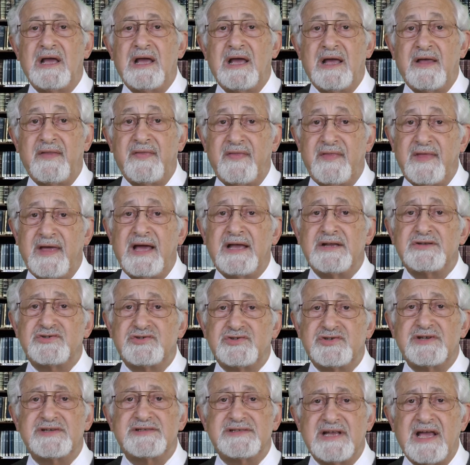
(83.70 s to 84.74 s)
And that
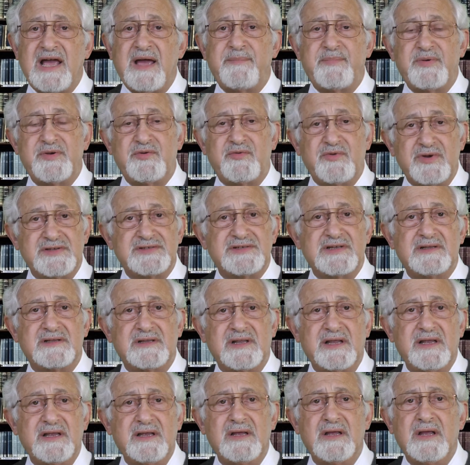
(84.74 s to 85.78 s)
just happened
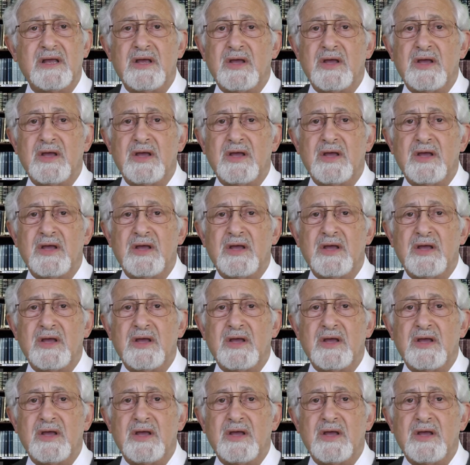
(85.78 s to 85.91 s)
recently